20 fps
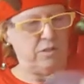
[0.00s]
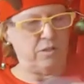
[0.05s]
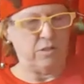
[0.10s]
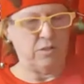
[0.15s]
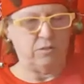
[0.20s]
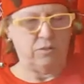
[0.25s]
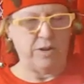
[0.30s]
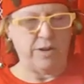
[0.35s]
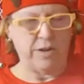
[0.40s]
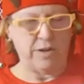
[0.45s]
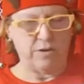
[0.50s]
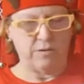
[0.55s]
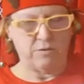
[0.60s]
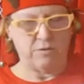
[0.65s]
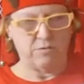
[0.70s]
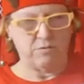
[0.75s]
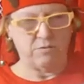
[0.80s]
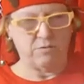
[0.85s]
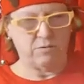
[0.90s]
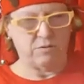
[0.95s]
So
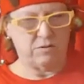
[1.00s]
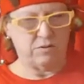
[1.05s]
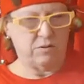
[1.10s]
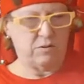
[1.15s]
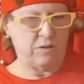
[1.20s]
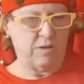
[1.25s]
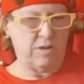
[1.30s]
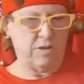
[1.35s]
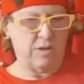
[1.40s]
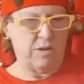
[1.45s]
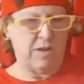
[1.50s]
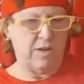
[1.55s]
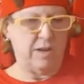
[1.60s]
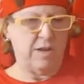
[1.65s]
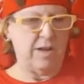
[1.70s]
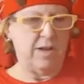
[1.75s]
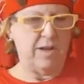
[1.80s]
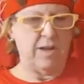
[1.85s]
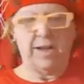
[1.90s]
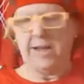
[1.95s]
now
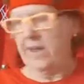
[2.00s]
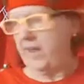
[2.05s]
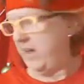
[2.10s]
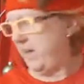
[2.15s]
I